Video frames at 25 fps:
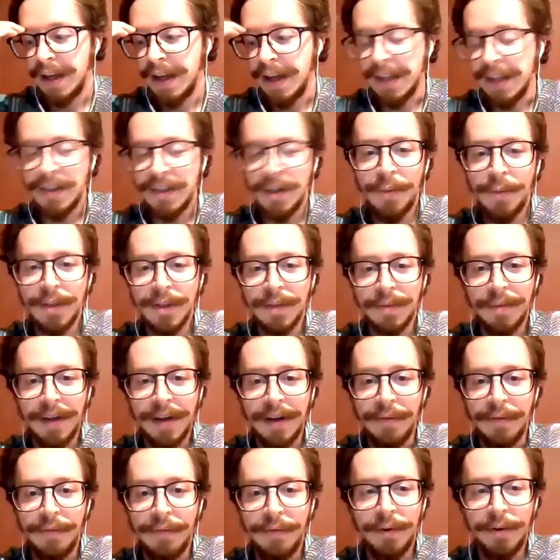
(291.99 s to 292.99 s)
It's almost been
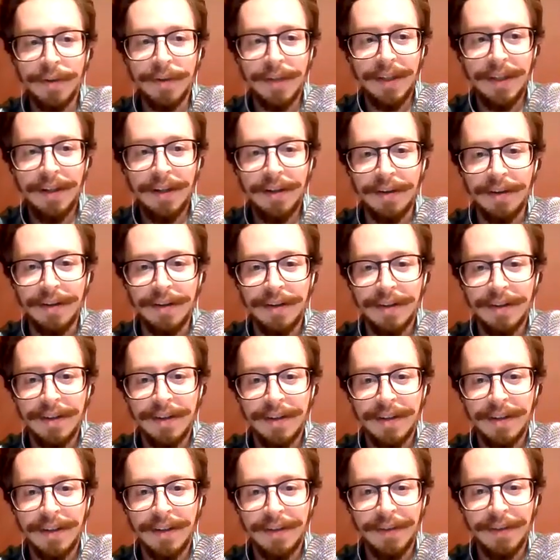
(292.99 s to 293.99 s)
a full year.
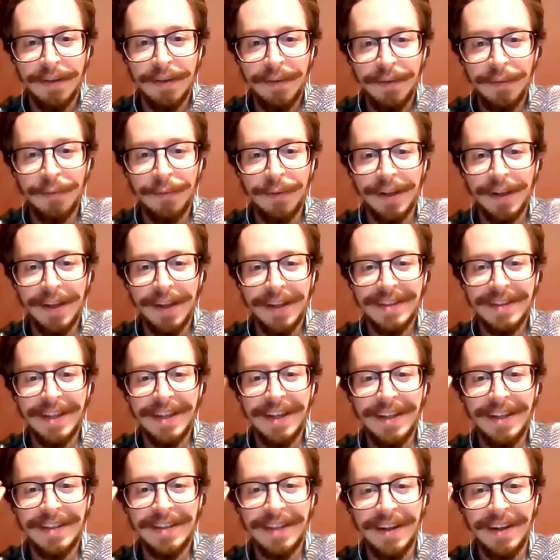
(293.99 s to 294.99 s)
If you realize
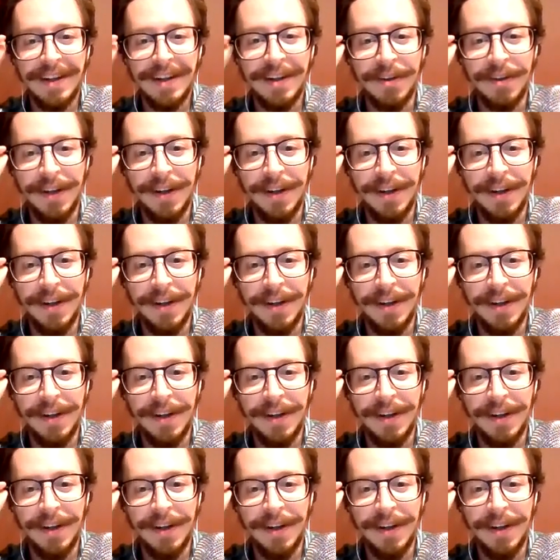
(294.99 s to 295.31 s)
that, it's kind of crazy.